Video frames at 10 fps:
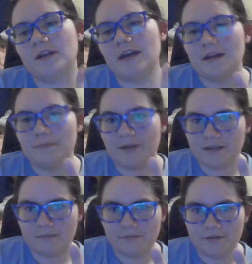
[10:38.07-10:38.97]

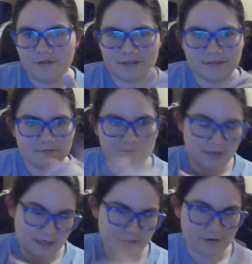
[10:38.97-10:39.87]
adamantium bullet.
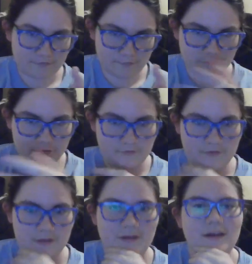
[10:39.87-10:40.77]
Bad for Wolvie.